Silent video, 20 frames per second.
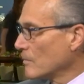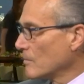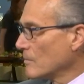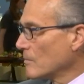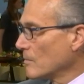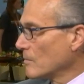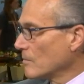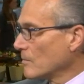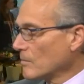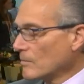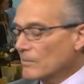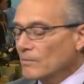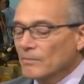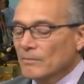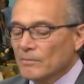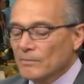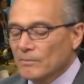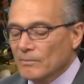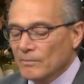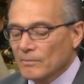
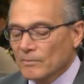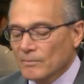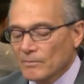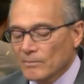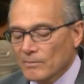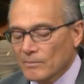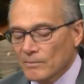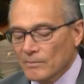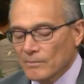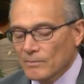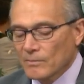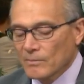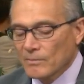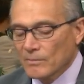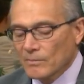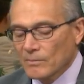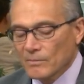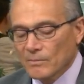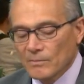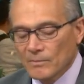
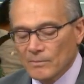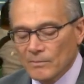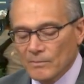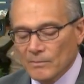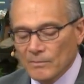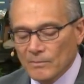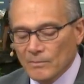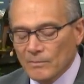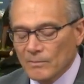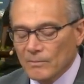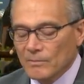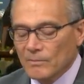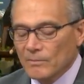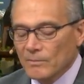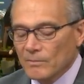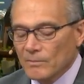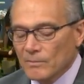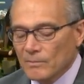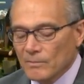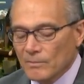
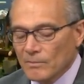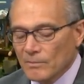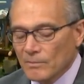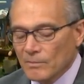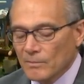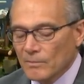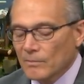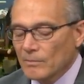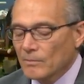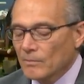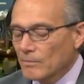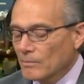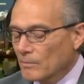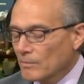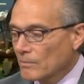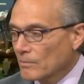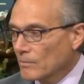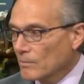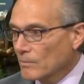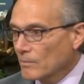
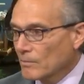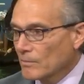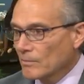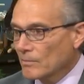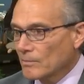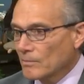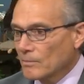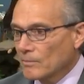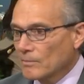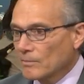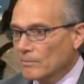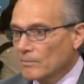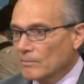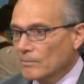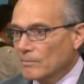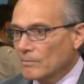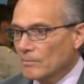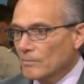This person isn't speaking.